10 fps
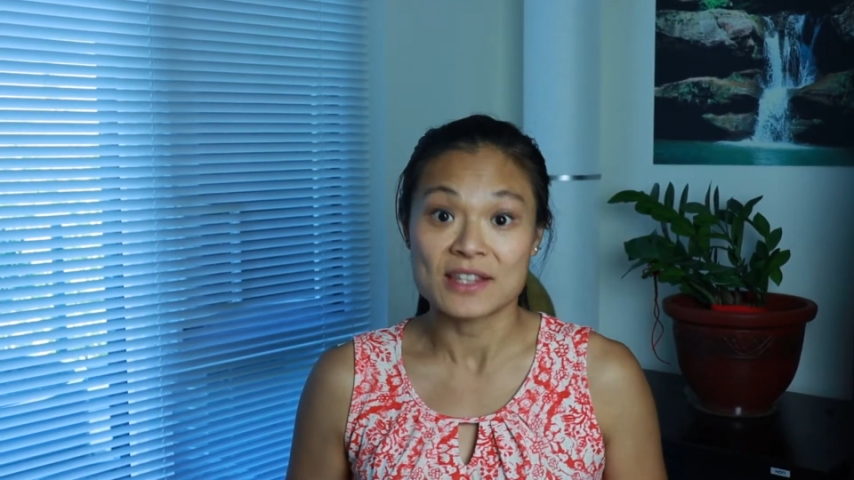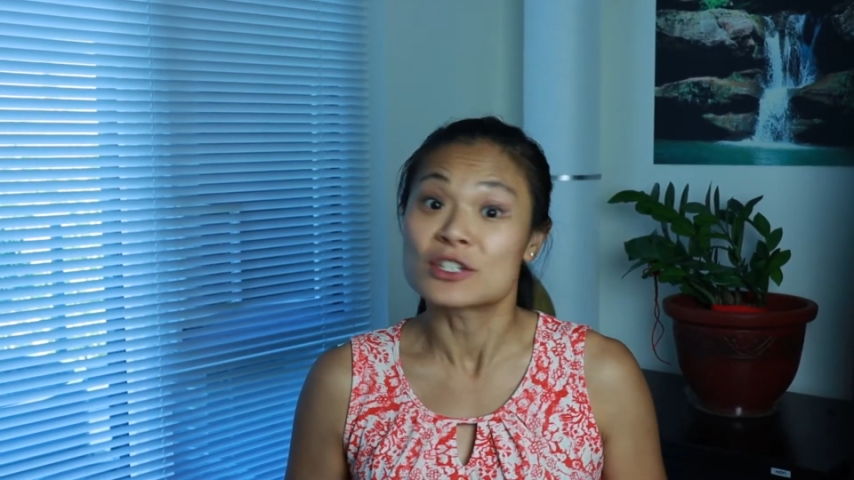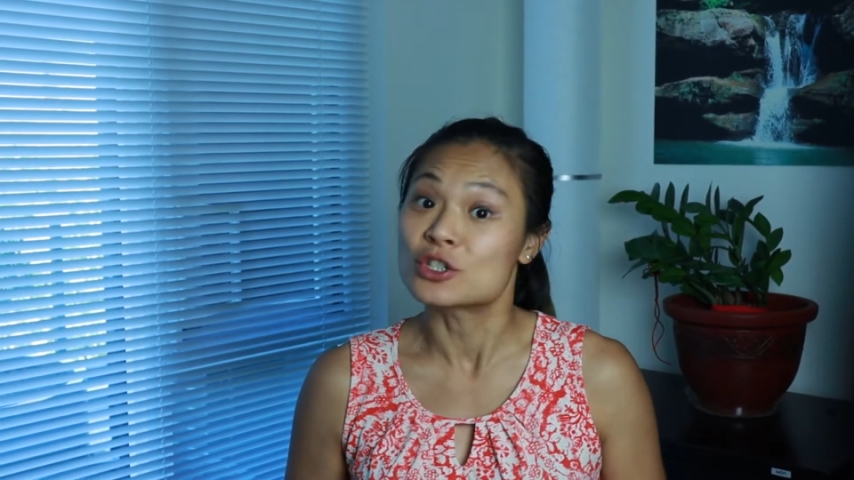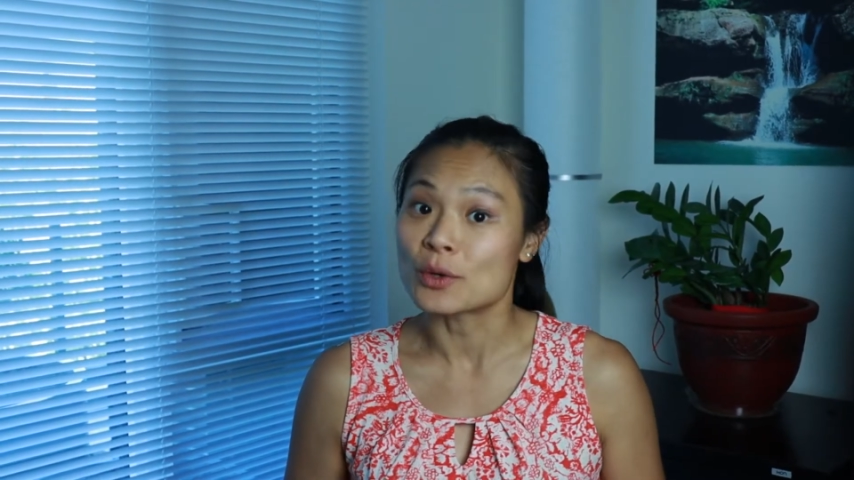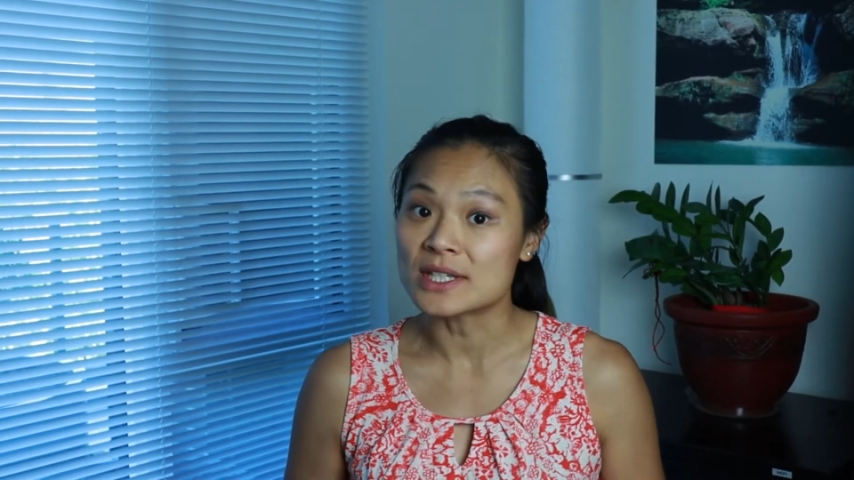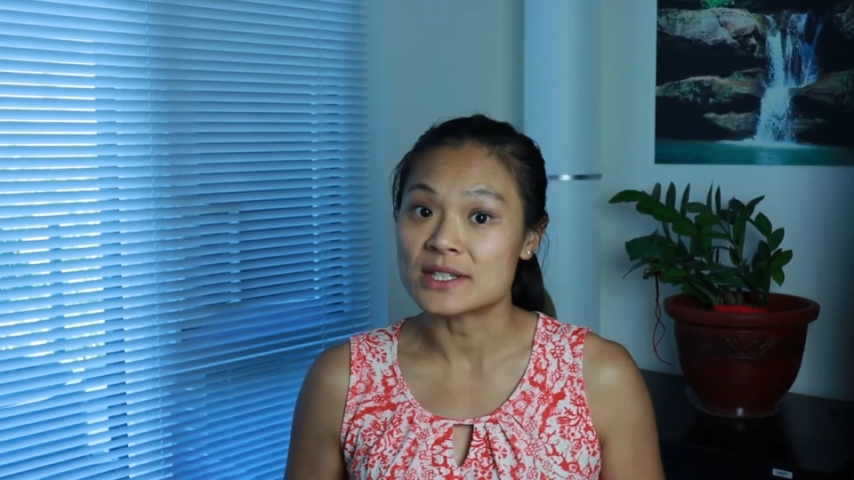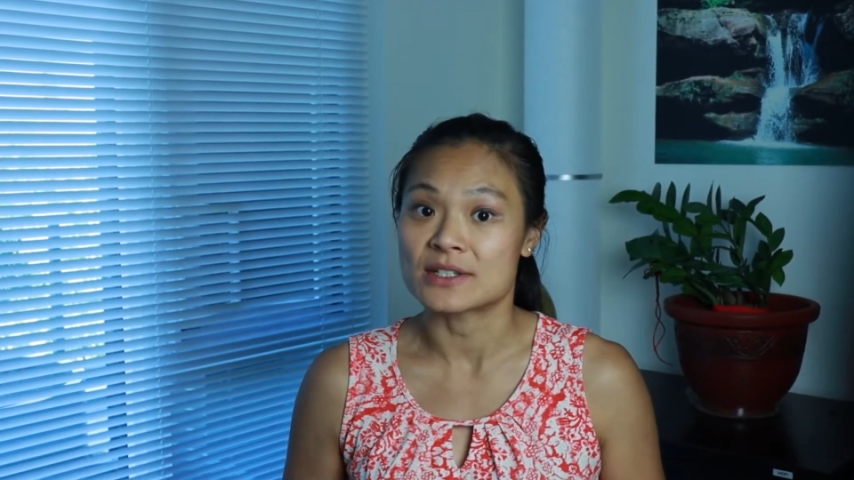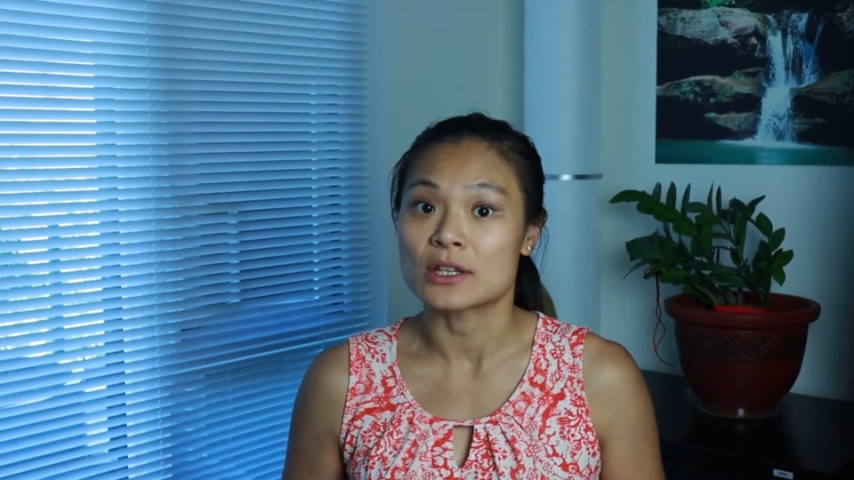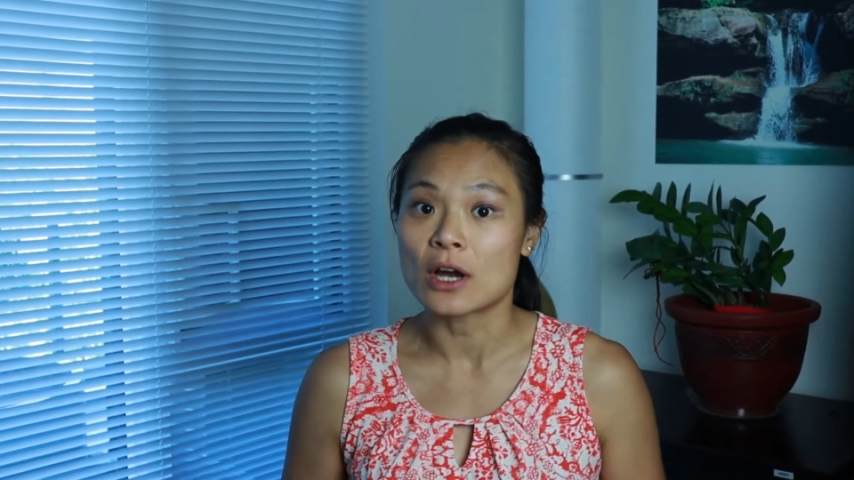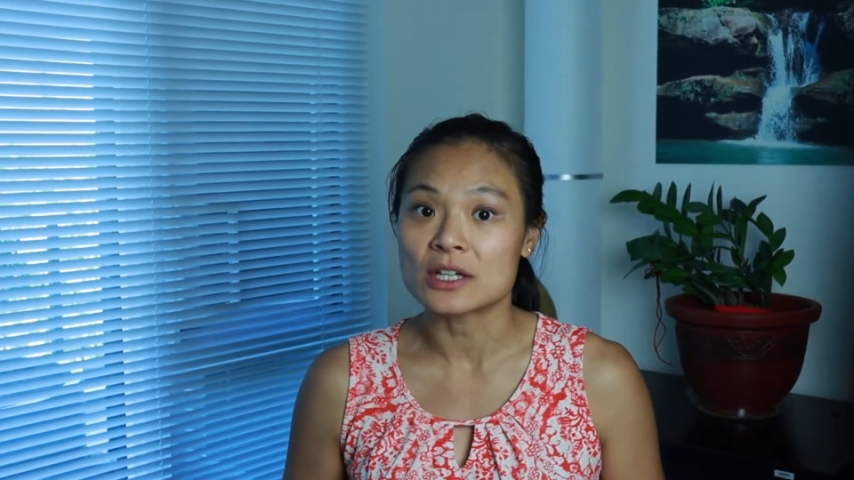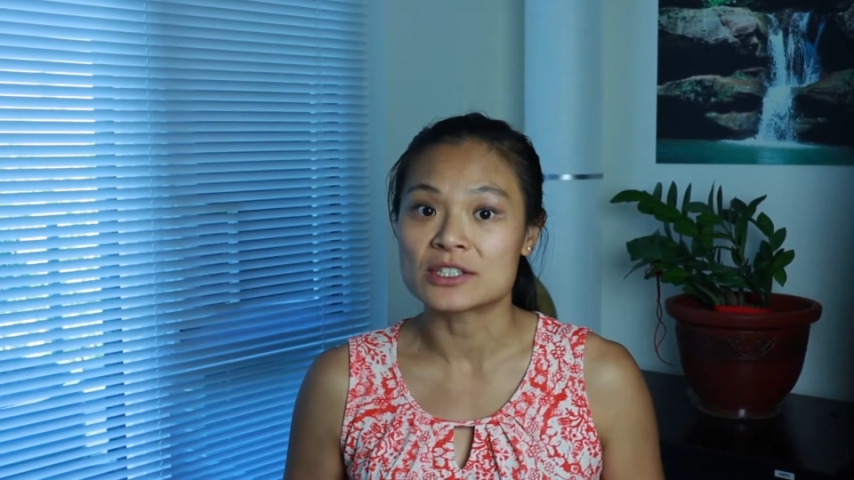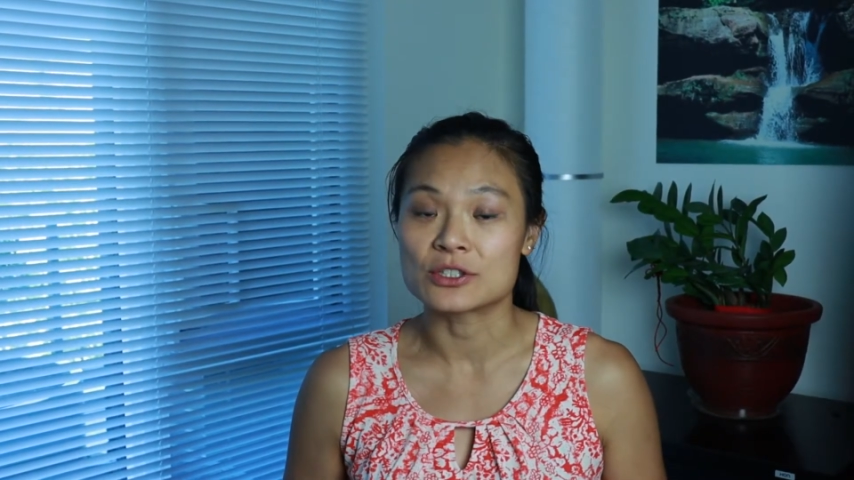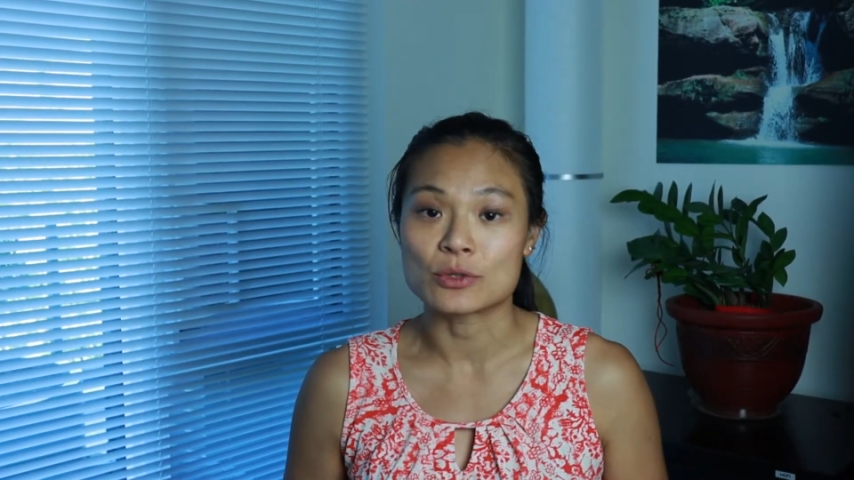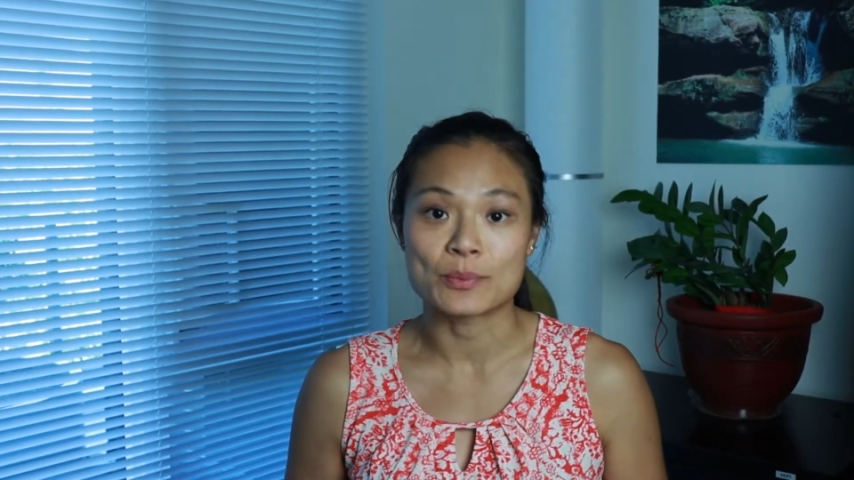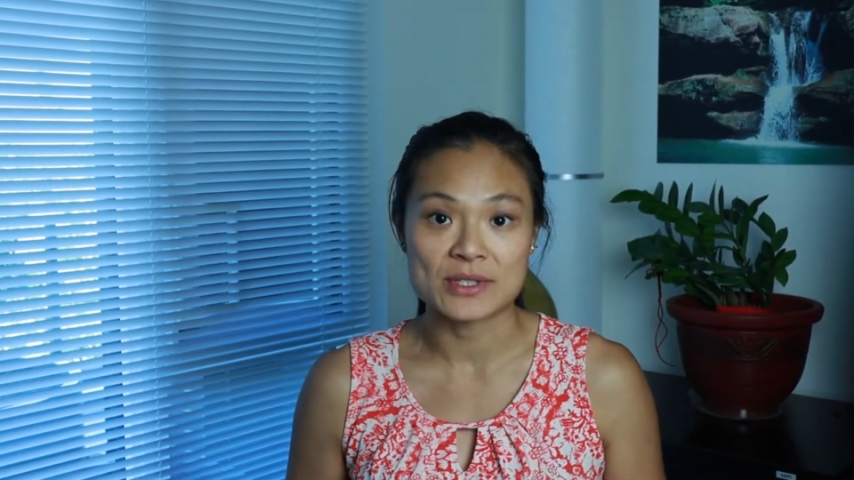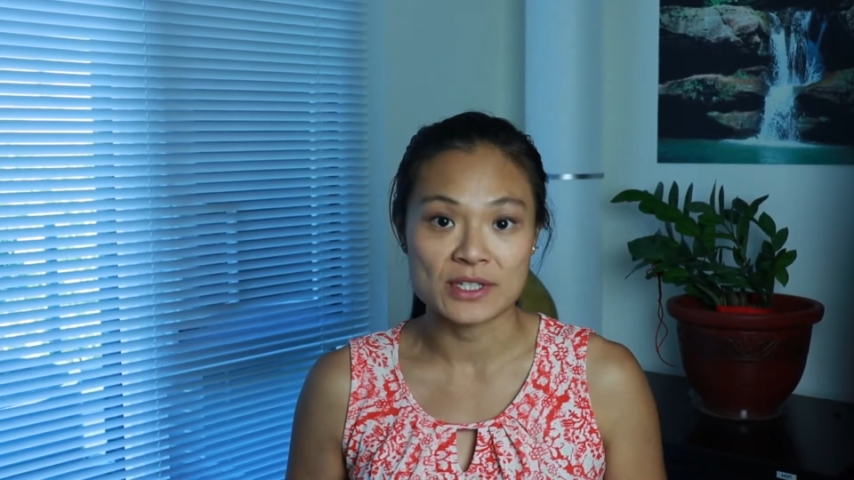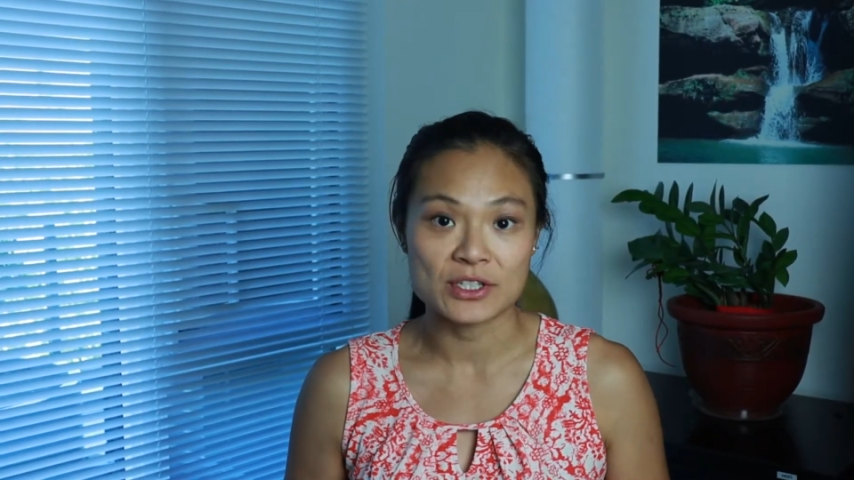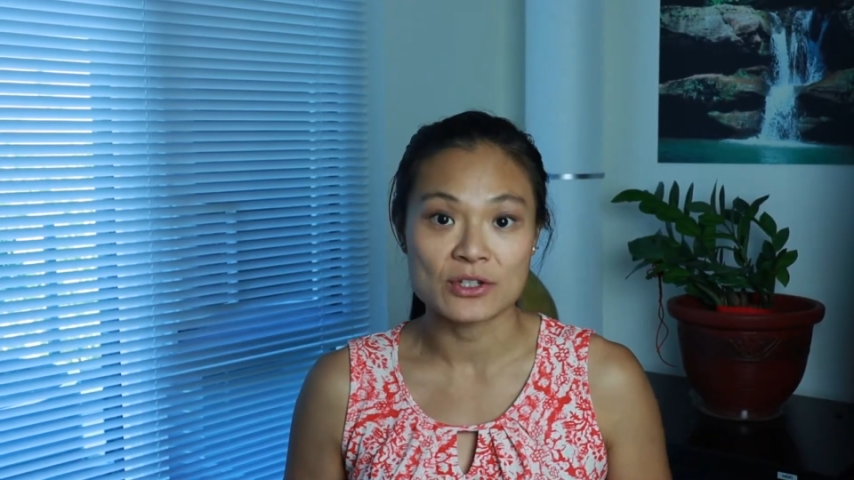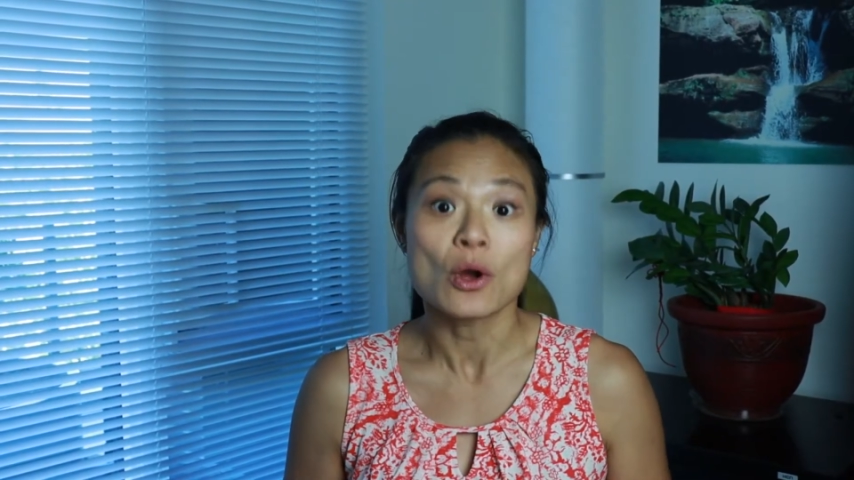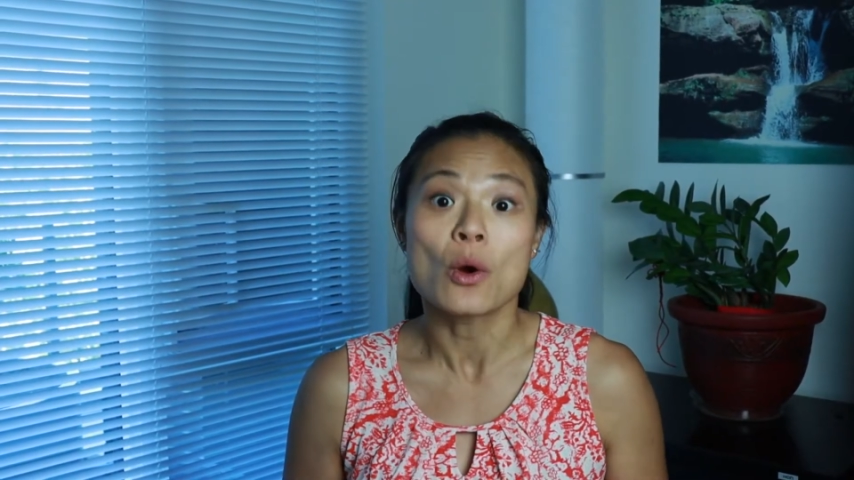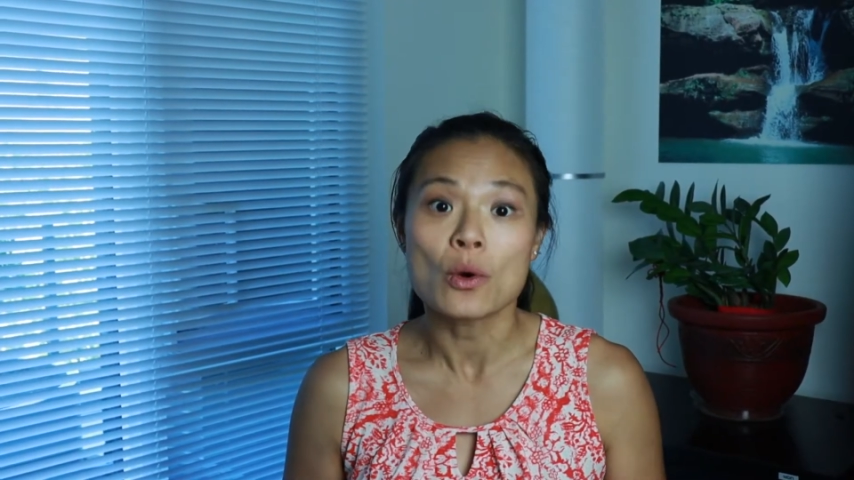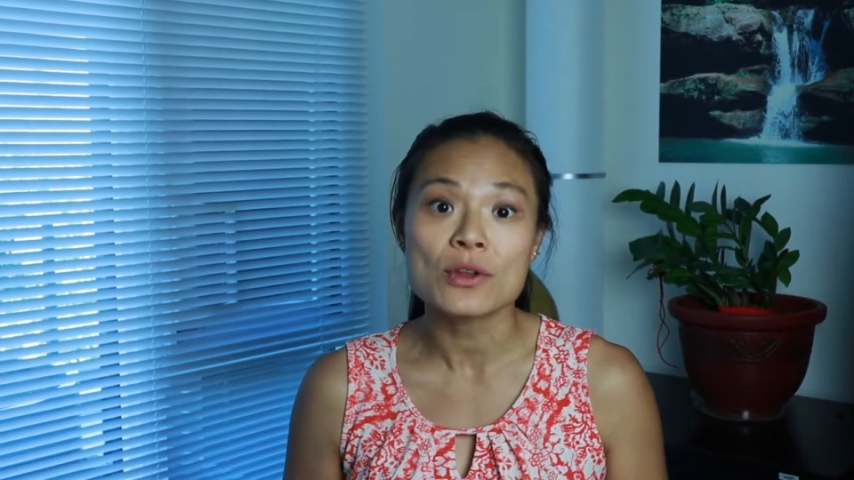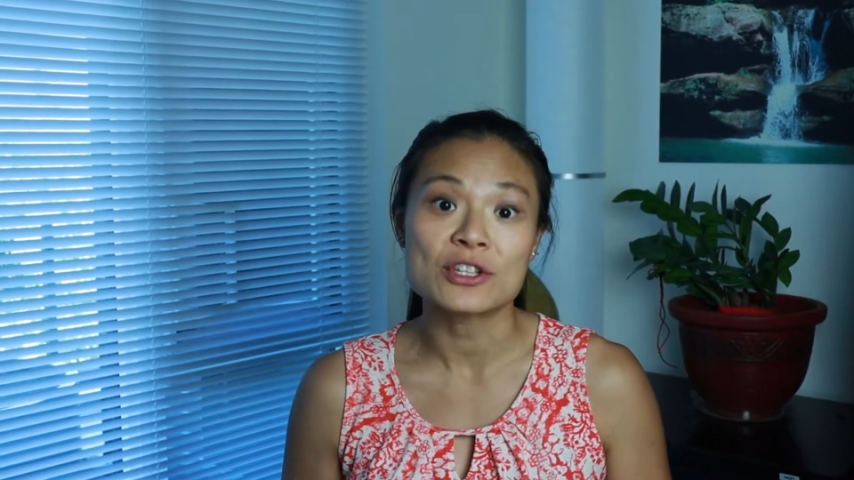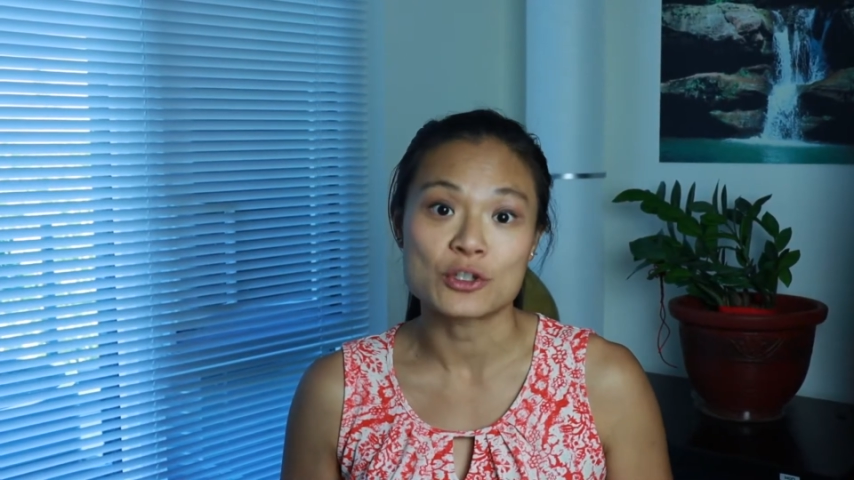the joint is locked into a position or the